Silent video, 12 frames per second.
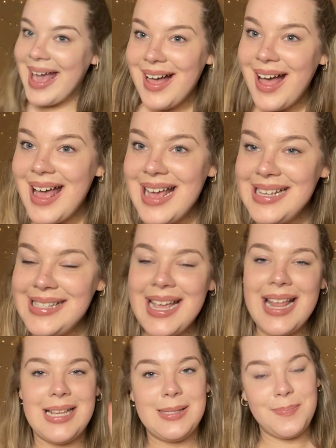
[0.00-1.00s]
guys,
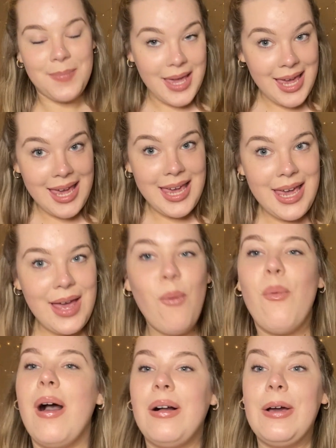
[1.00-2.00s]
it is me.
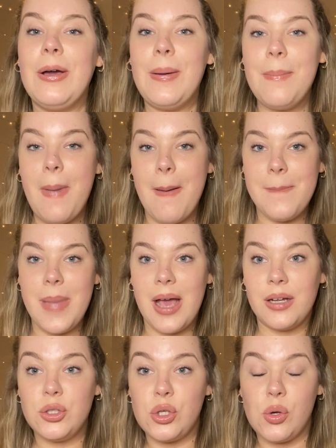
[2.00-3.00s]
Welcome
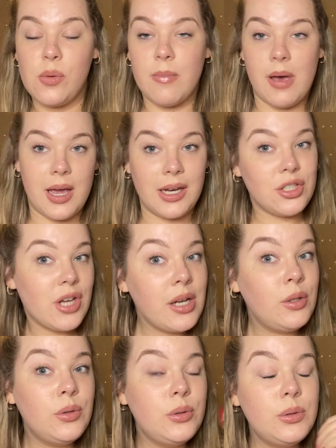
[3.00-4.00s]
back to my
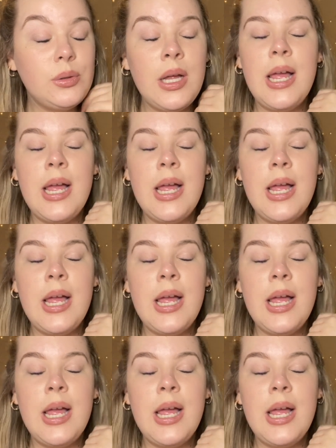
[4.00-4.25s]
channel.